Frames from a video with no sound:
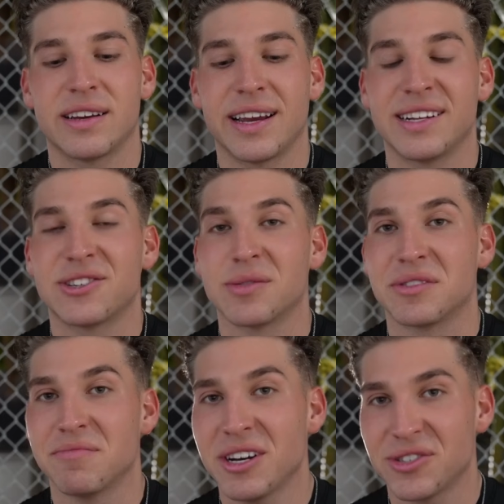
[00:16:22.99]
in terms
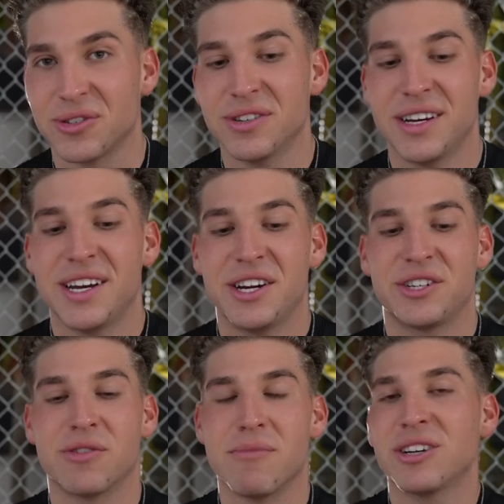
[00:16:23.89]
of muscle,
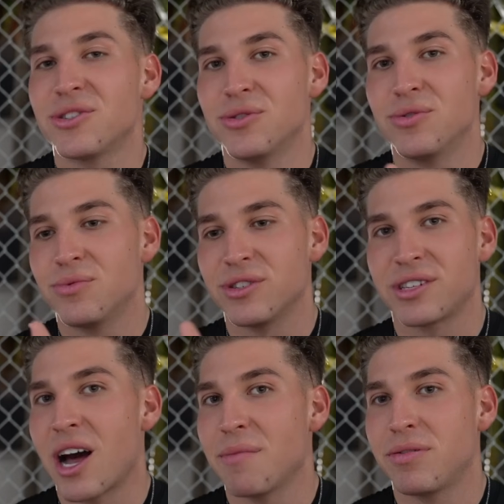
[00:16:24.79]
your muscle will
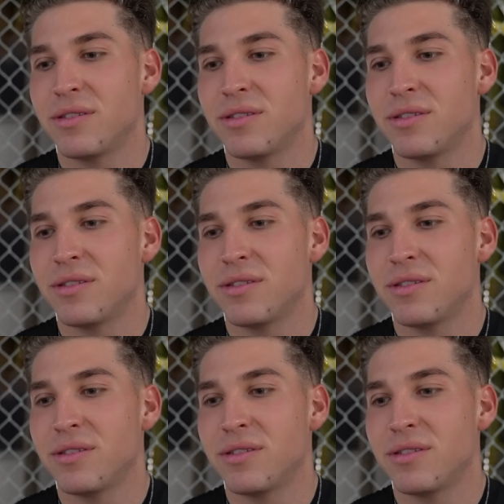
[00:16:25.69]
stop